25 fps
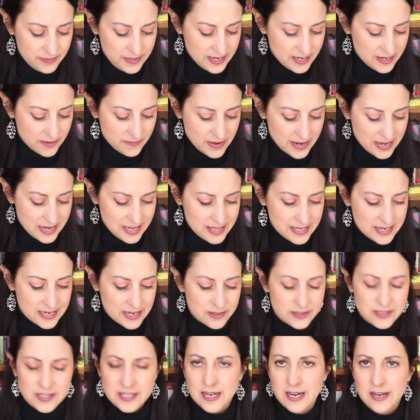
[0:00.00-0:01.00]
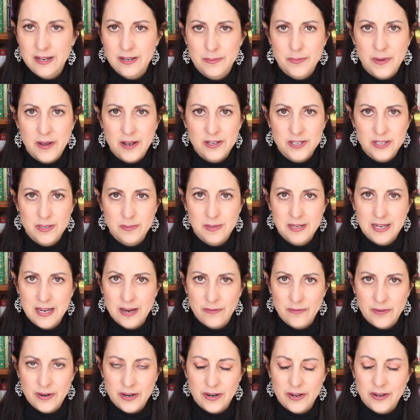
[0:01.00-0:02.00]
think of anything else that I could possibly
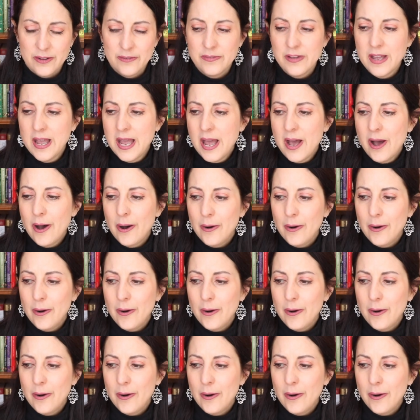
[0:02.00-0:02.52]
get rid of.